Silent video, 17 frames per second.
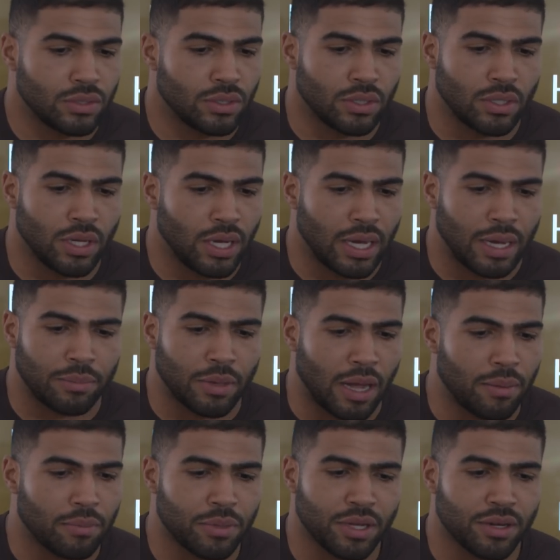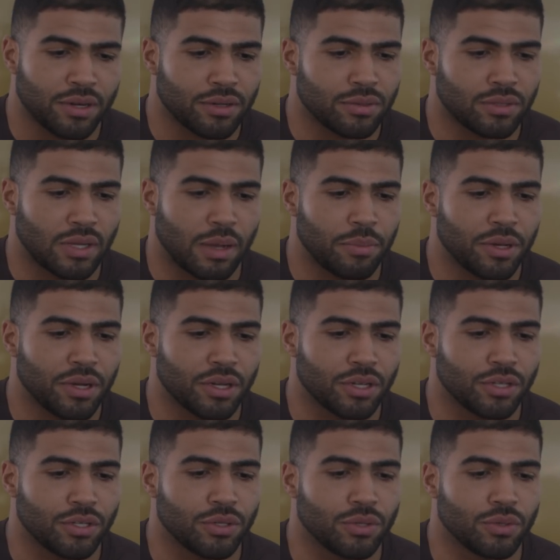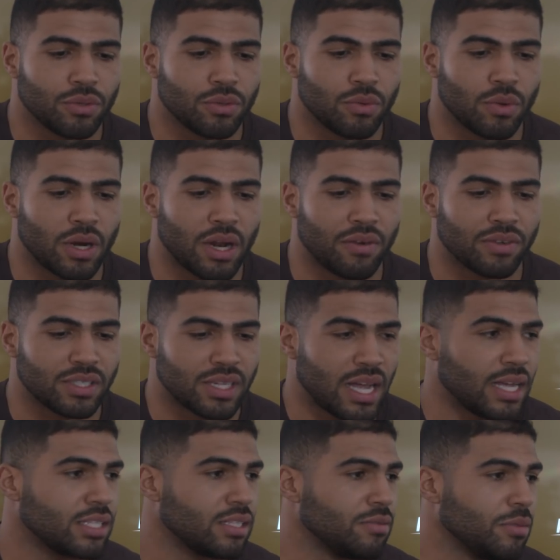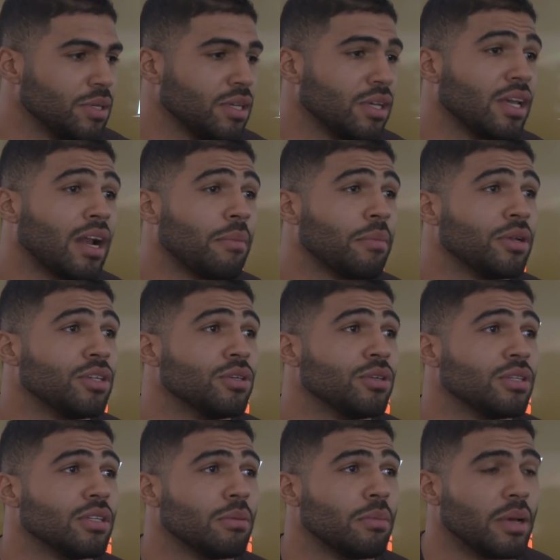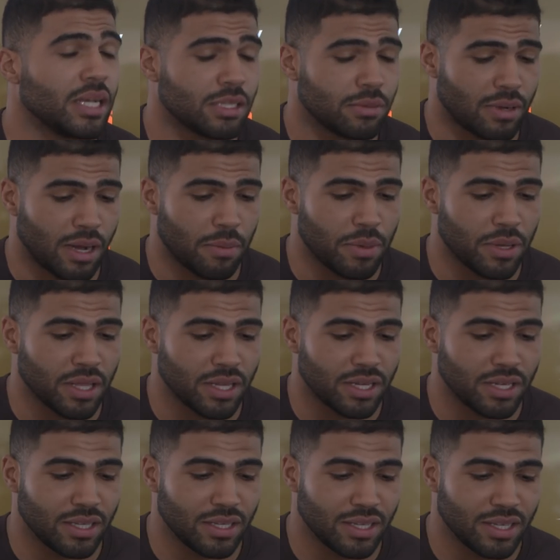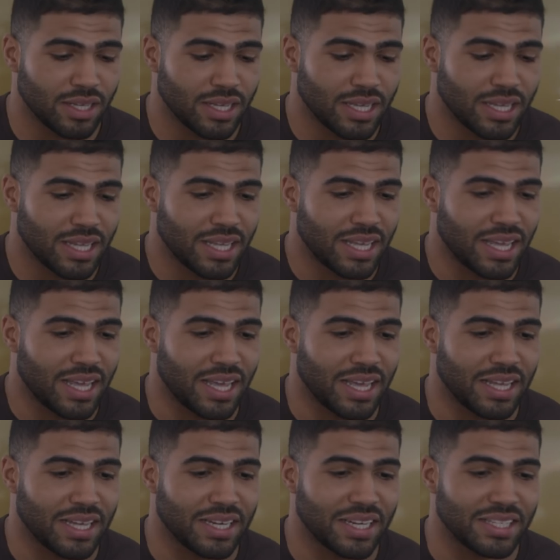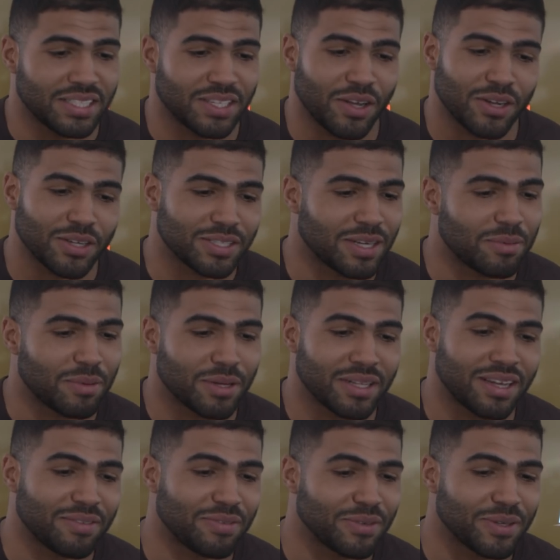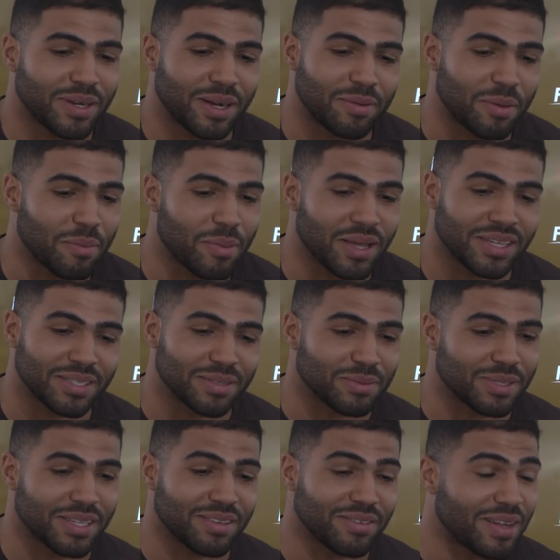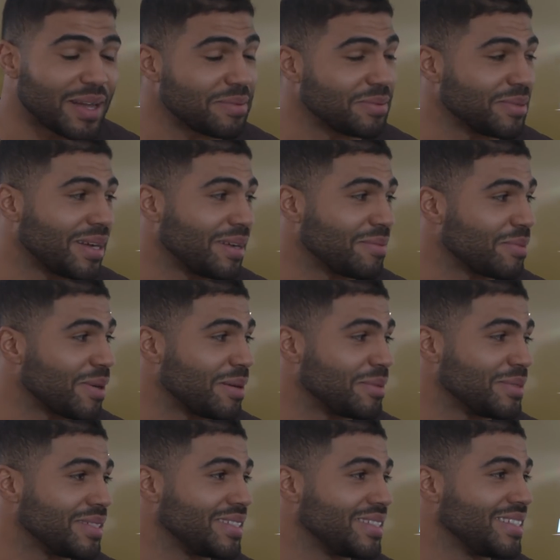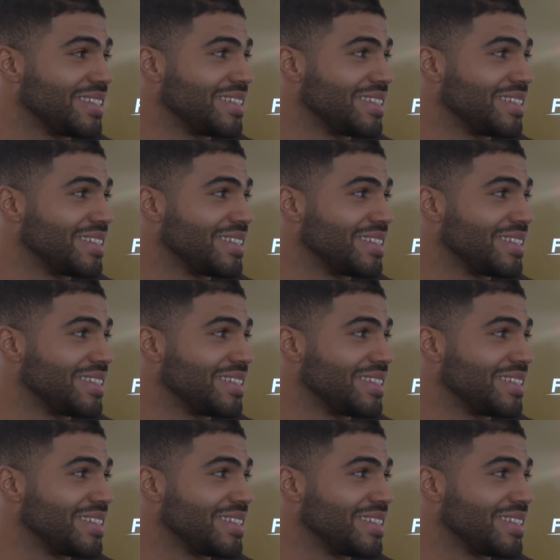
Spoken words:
No, I'm here to do whatever's asked of me, and I'm gonna do it to the best of my ability. And as long as I'm on that field, I'm gonna make some stuff happen, I promise.